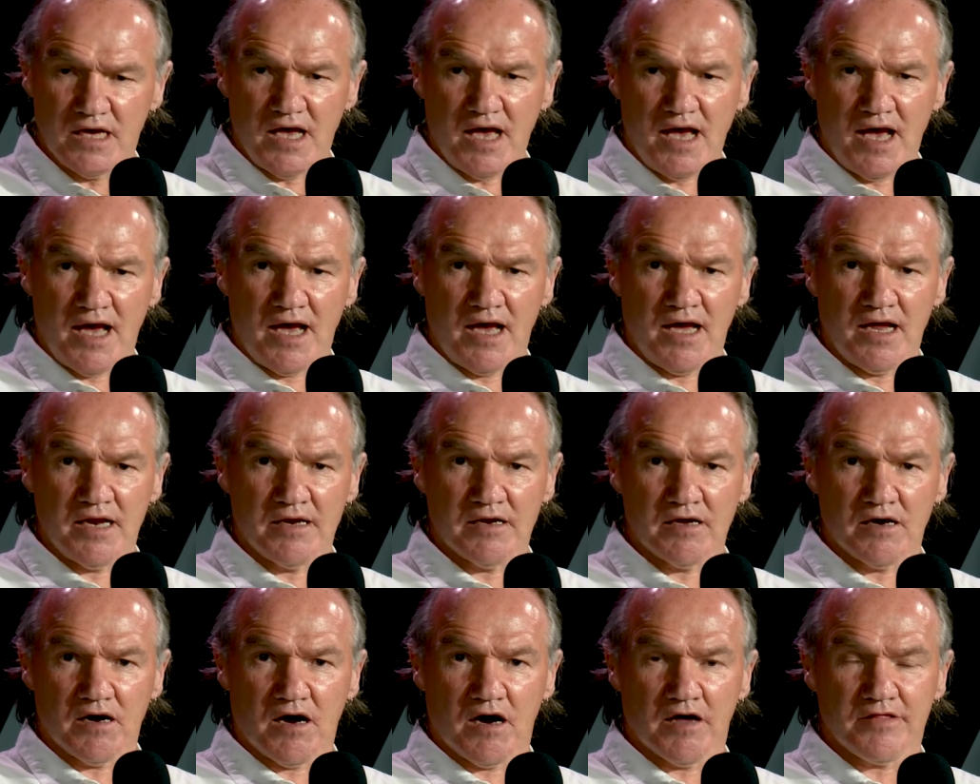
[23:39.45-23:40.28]

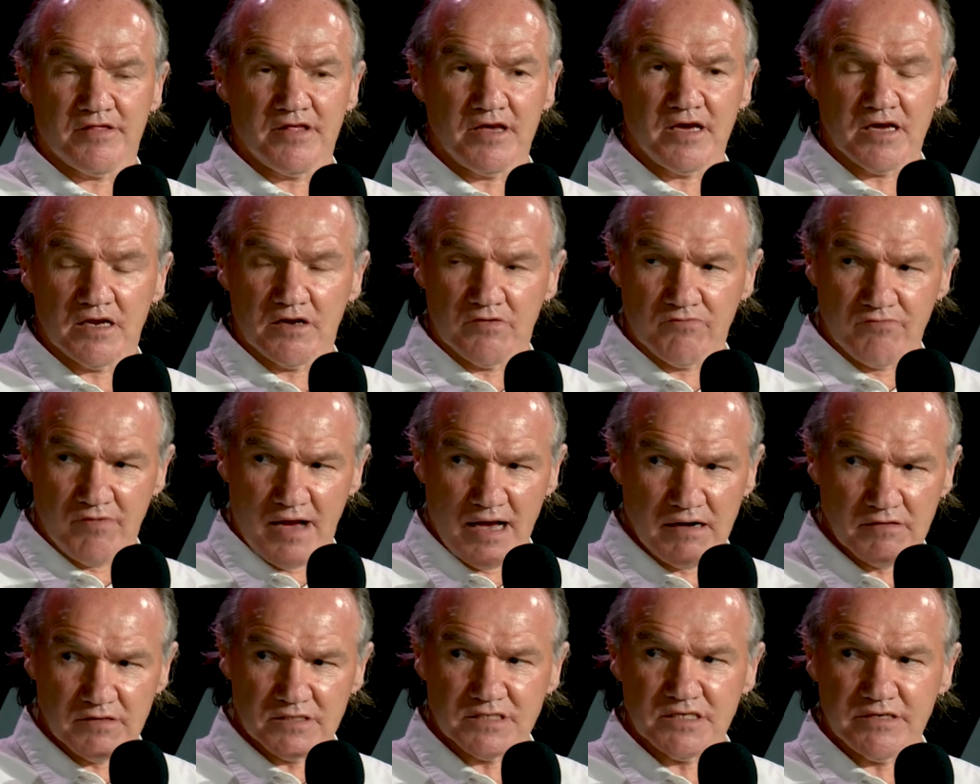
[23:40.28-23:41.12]
And I think in a
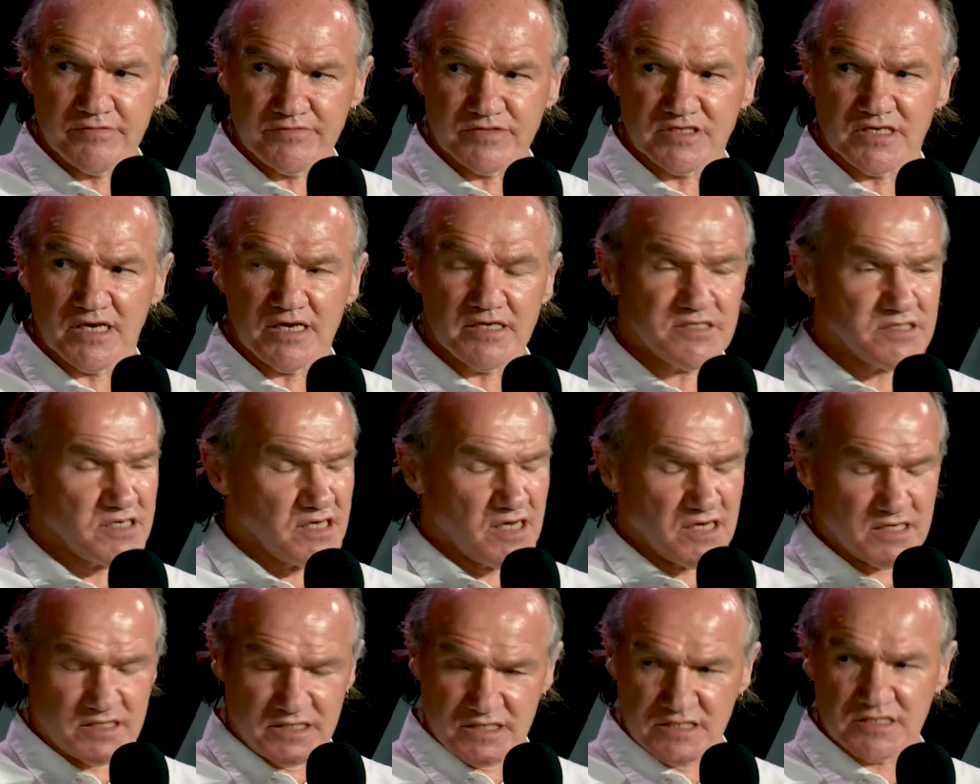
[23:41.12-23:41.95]
relative sense,
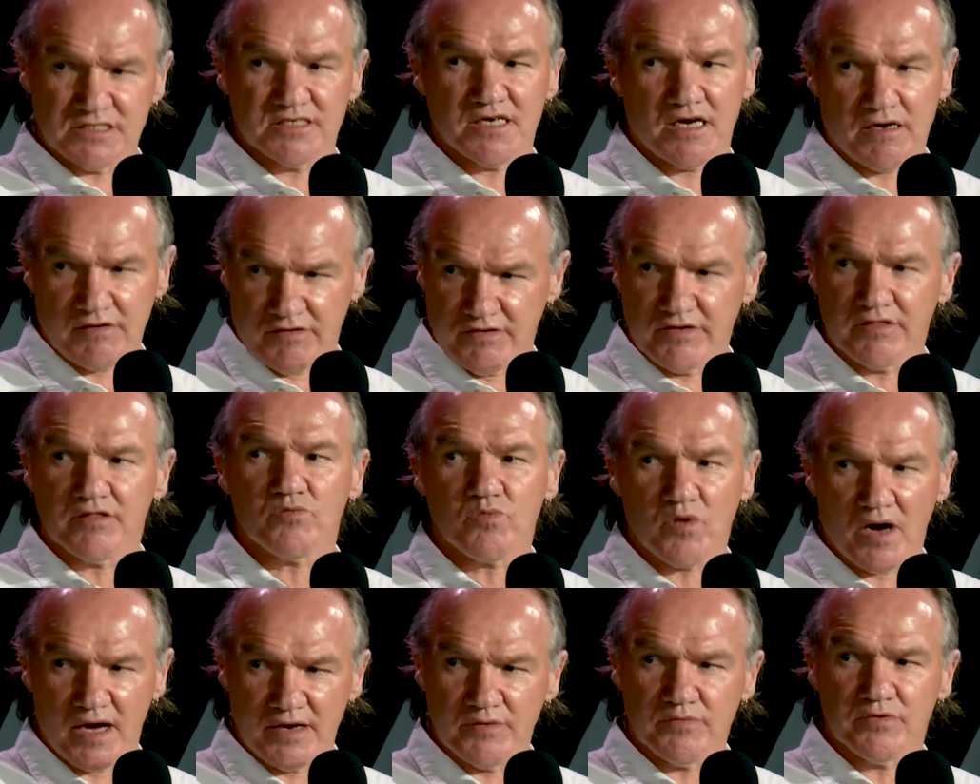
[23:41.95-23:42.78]
it's exactly the
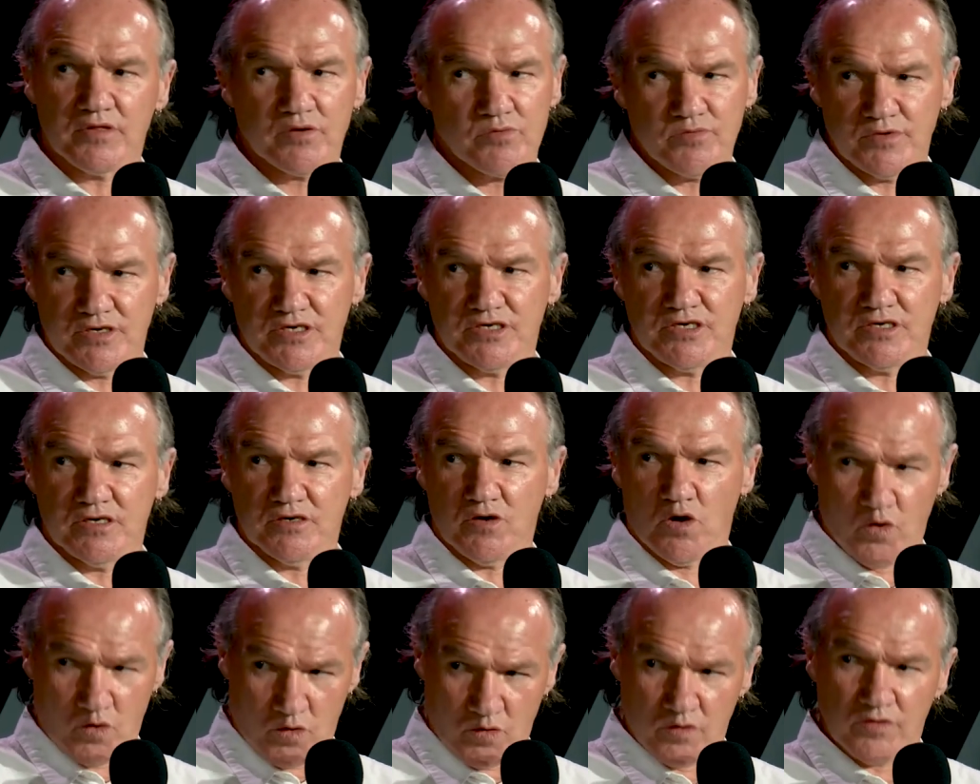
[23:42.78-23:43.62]
way that we,
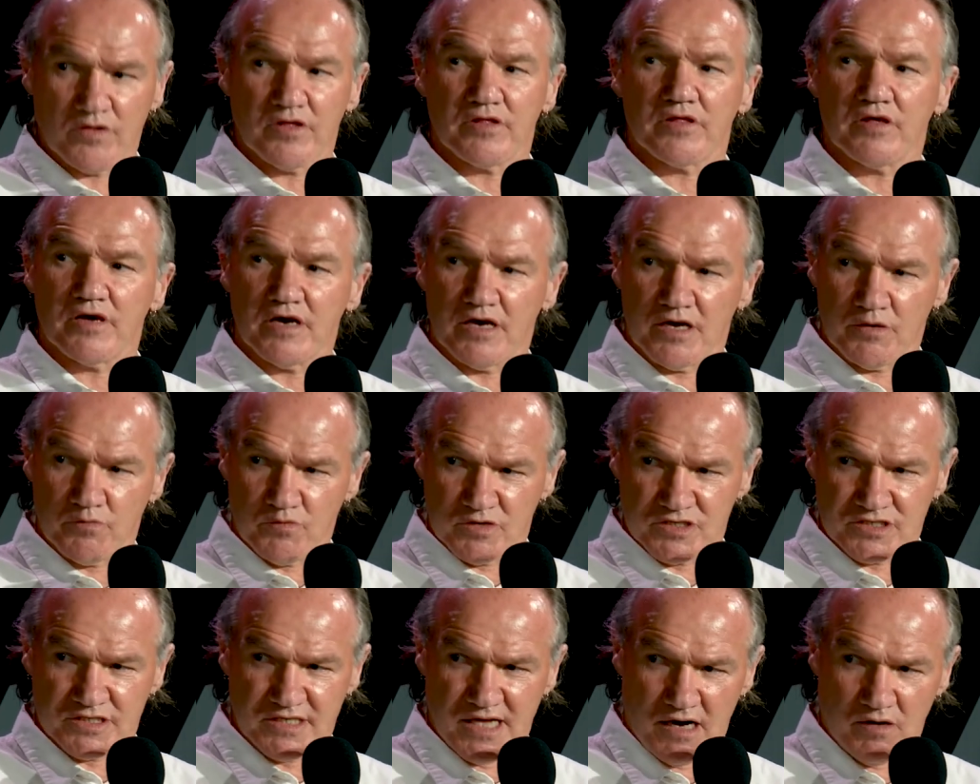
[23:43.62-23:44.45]
or it
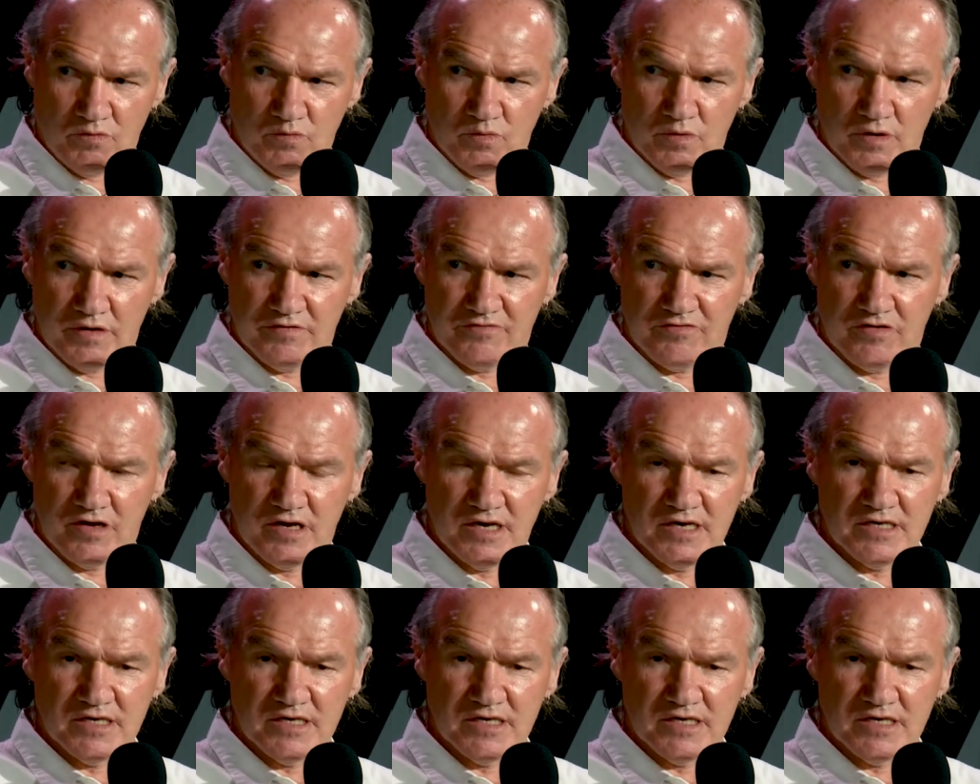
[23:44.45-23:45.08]
was dealt with.